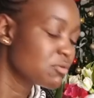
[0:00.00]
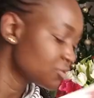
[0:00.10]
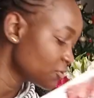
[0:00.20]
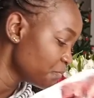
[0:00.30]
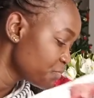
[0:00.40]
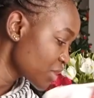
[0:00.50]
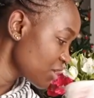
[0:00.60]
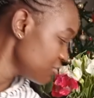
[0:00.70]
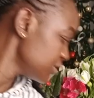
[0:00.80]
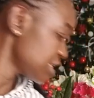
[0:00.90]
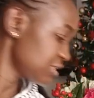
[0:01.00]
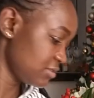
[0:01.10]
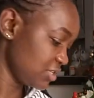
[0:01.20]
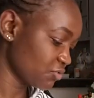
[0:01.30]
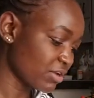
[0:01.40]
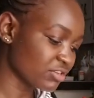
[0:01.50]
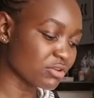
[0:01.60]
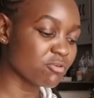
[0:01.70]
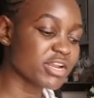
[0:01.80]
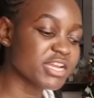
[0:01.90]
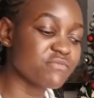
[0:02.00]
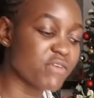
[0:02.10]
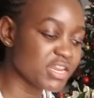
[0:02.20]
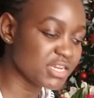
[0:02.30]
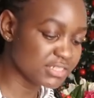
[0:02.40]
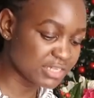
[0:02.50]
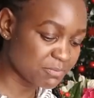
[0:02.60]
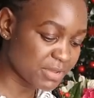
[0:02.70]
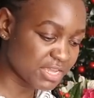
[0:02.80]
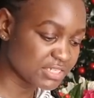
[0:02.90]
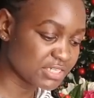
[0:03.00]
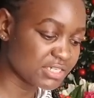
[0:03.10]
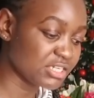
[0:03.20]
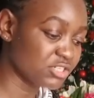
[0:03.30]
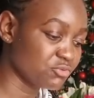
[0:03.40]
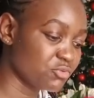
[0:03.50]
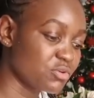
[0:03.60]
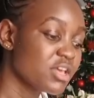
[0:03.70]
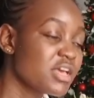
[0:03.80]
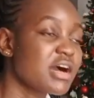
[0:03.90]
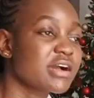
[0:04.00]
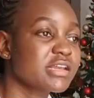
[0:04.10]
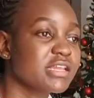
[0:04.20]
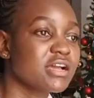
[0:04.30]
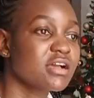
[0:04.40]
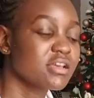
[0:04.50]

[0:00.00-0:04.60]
So we got just this one. So I'm going to divide it and package it into a cling.